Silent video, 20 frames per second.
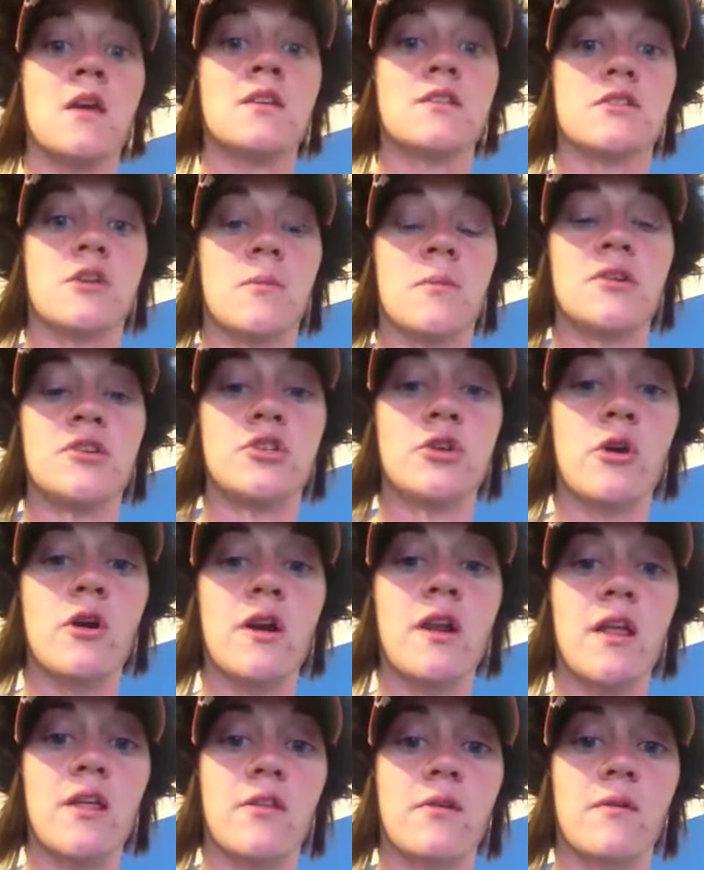So
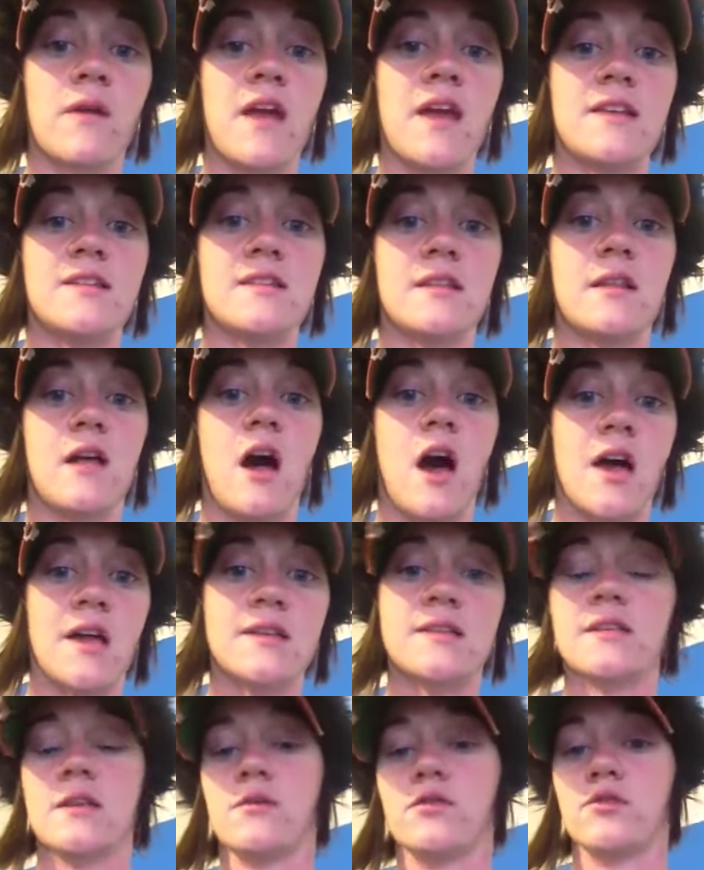majority of the race
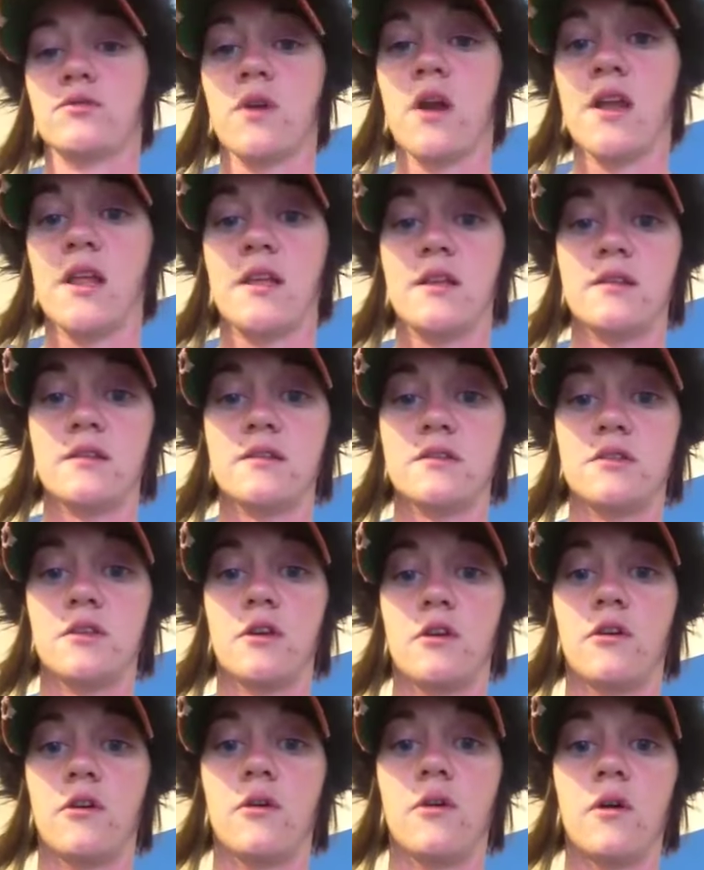honestly was running.
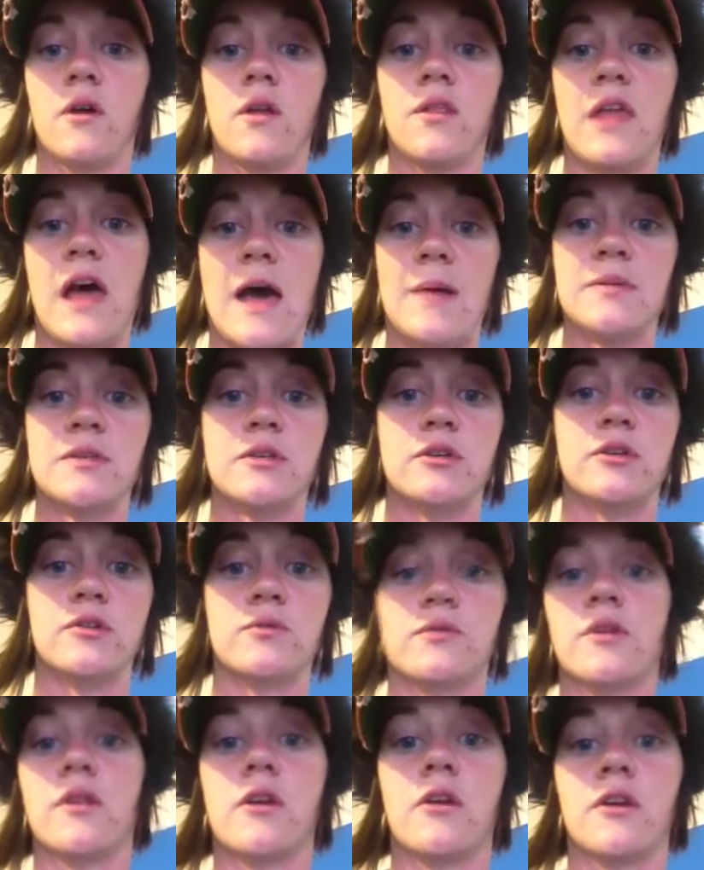So the obstacles
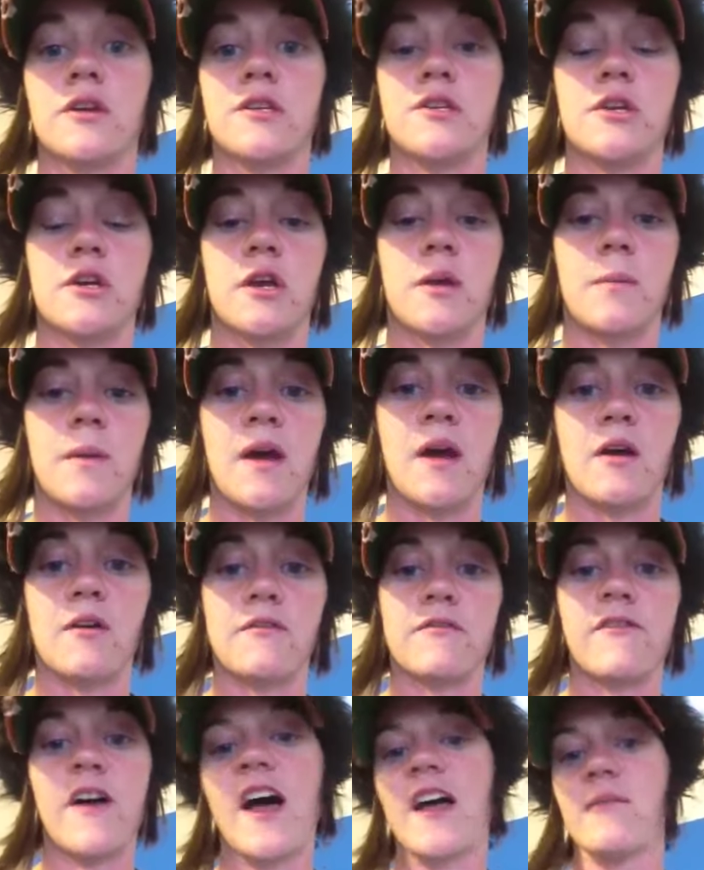really only took
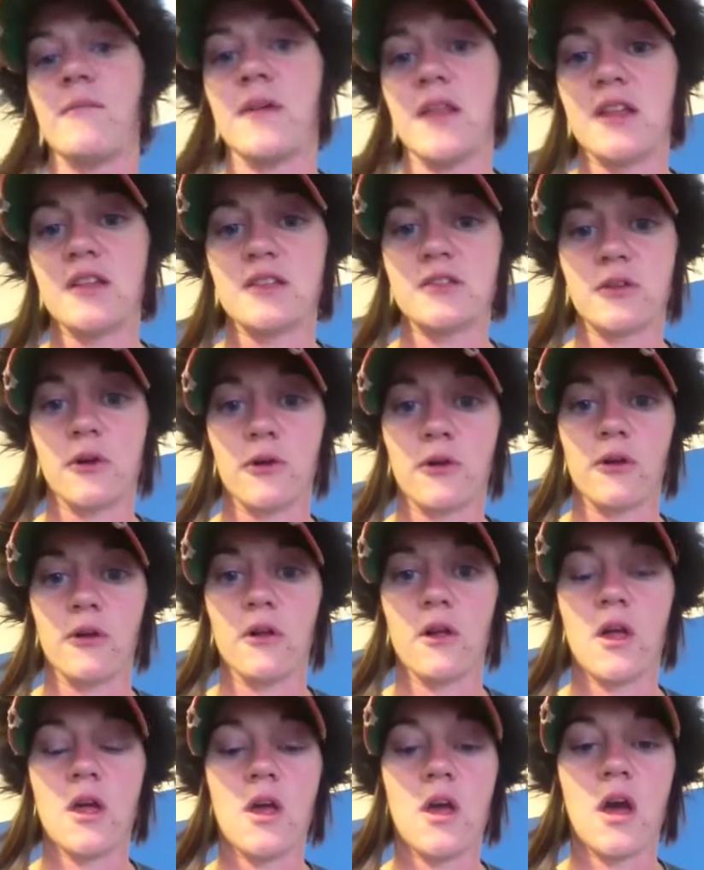about 5 minutes
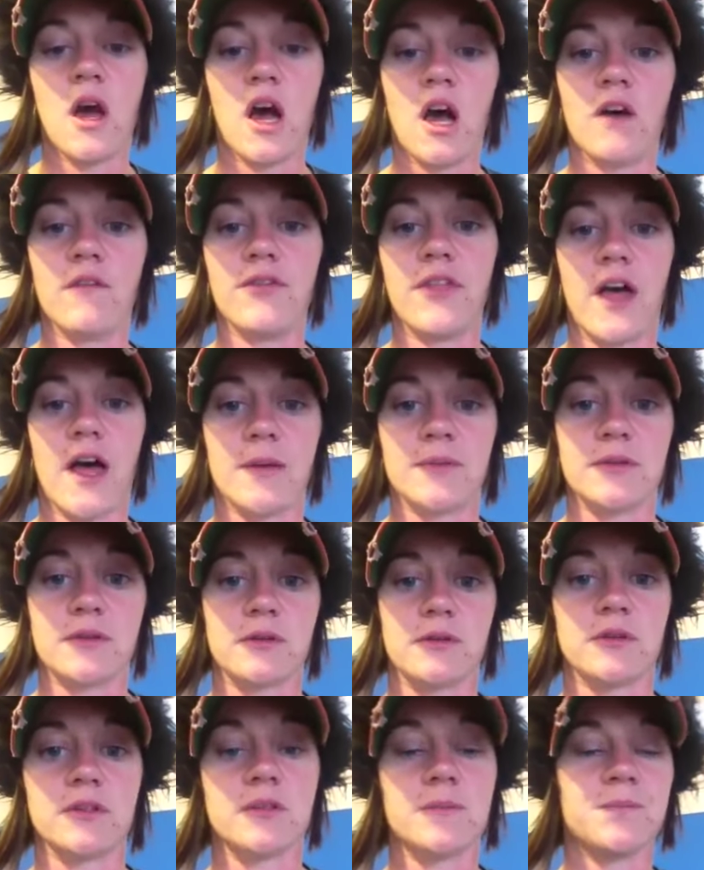total of the
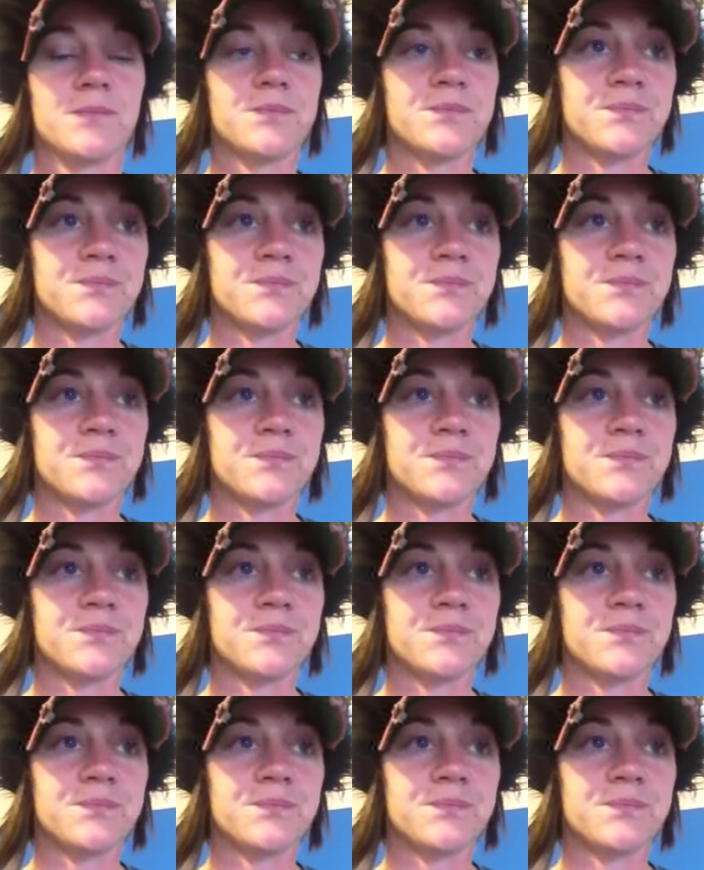obstacles.